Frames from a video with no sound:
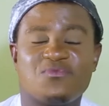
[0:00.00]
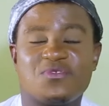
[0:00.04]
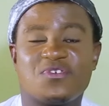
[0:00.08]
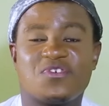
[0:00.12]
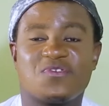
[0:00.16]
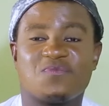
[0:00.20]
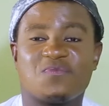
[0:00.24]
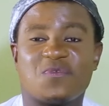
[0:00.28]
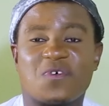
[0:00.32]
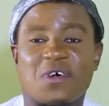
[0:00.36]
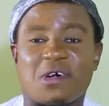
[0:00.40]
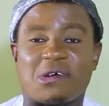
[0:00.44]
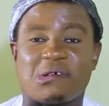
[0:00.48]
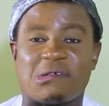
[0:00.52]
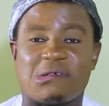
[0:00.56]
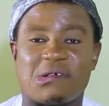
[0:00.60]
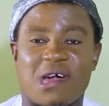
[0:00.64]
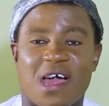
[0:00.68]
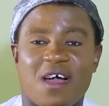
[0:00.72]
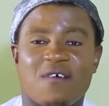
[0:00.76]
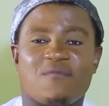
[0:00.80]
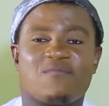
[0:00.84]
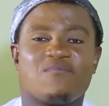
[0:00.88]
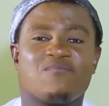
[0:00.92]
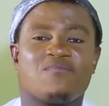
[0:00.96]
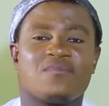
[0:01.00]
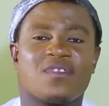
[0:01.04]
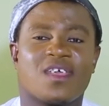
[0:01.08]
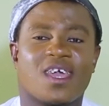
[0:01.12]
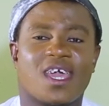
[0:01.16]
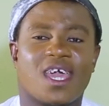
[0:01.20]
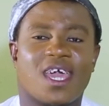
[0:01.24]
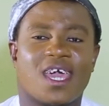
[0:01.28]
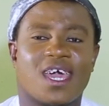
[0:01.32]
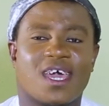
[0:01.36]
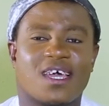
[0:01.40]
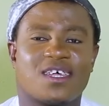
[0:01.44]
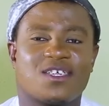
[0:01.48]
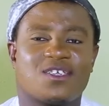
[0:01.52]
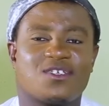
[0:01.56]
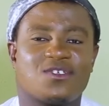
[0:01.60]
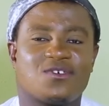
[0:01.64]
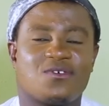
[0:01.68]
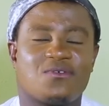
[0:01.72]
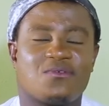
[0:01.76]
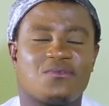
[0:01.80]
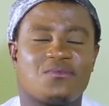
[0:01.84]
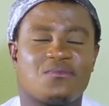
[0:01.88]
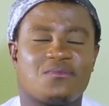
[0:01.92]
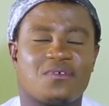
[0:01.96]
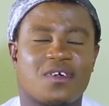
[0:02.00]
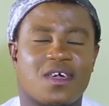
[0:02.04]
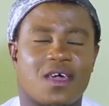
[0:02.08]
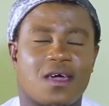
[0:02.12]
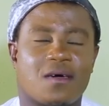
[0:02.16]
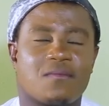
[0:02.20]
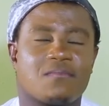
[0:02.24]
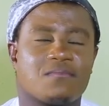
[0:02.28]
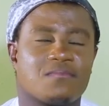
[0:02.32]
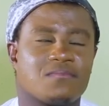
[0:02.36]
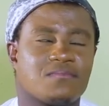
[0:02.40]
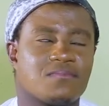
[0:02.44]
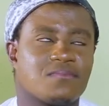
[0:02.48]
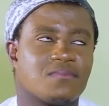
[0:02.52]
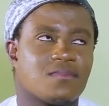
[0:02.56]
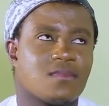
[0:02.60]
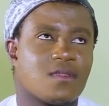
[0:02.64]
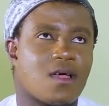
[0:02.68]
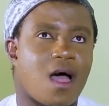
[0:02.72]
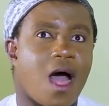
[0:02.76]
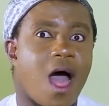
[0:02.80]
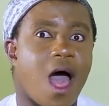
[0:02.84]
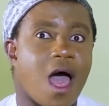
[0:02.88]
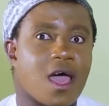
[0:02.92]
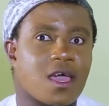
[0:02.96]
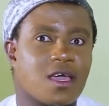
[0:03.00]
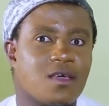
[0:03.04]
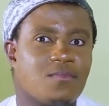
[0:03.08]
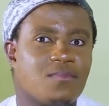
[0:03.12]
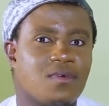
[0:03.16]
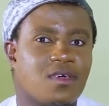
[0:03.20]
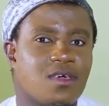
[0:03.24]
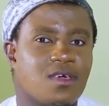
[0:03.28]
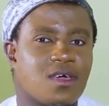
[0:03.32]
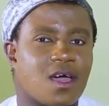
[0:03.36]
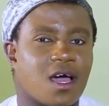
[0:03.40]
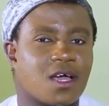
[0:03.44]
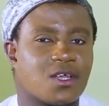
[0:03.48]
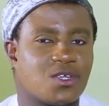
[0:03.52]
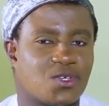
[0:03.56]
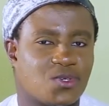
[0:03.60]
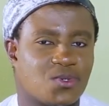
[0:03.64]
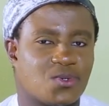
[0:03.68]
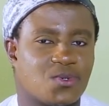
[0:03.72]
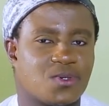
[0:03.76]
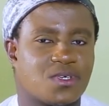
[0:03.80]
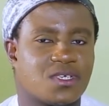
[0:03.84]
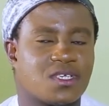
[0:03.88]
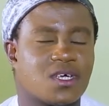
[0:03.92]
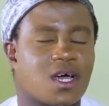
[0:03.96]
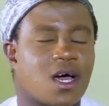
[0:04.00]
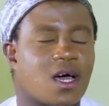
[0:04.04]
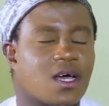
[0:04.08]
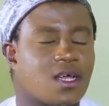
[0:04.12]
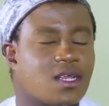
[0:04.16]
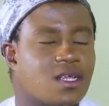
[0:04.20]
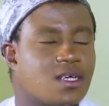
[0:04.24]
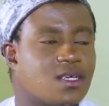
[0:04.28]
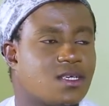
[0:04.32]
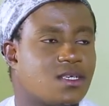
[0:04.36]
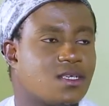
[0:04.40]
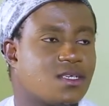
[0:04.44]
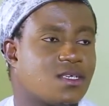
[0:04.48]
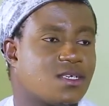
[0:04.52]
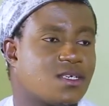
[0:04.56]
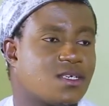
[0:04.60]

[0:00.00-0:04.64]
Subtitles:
Smoke a crap. Yeah, so yeah. Ivy, at your college.